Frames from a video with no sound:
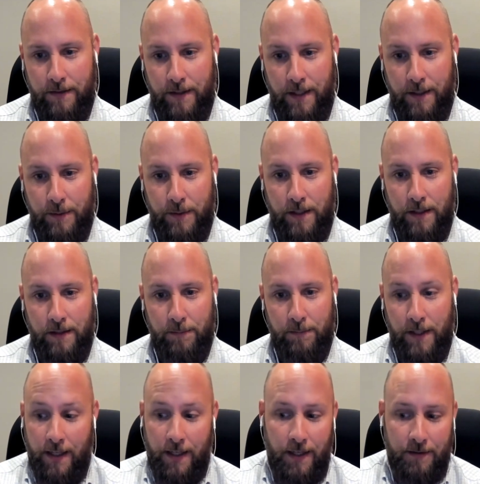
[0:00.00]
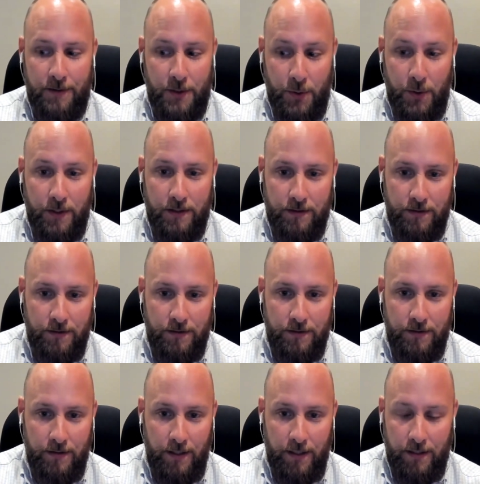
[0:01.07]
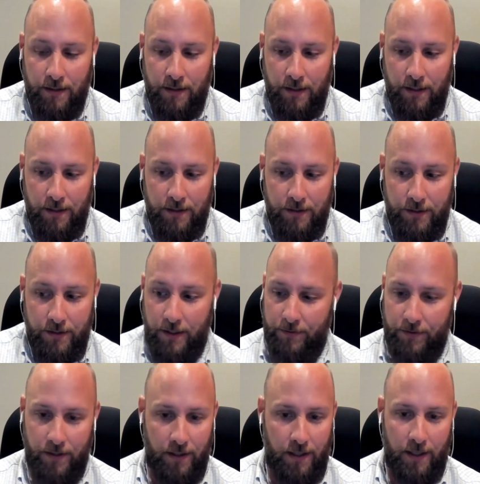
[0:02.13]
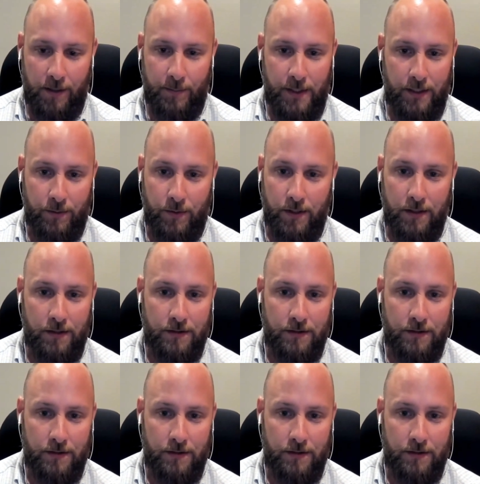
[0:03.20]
day one, but I didn't have a choice. Like you got to figure out how to make it work.